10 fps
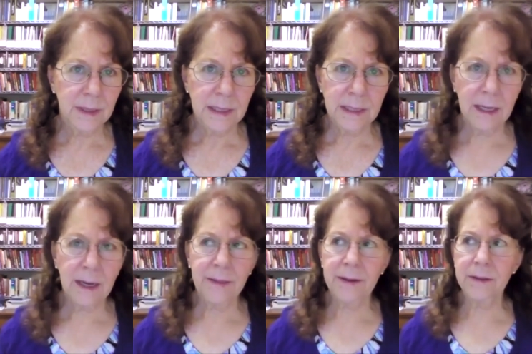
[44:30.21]

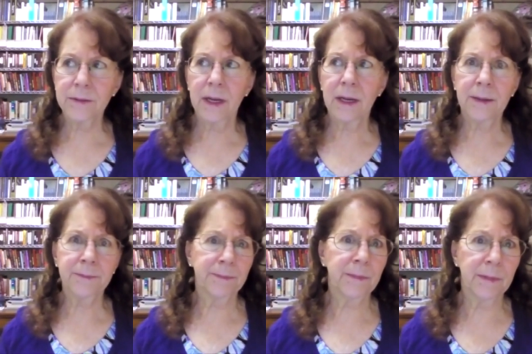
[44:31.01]
yeah. There,
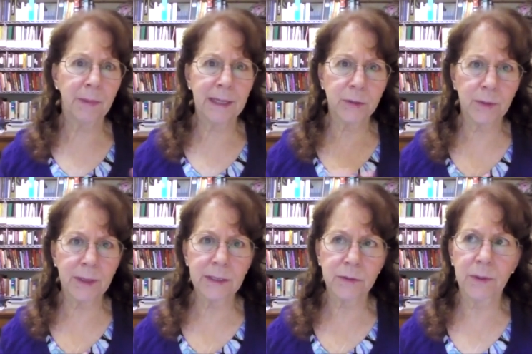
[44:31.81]
um, by
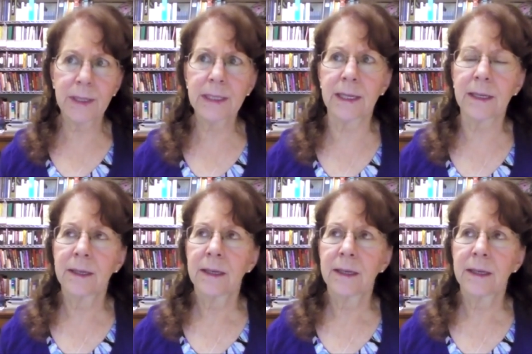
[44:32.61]
2020,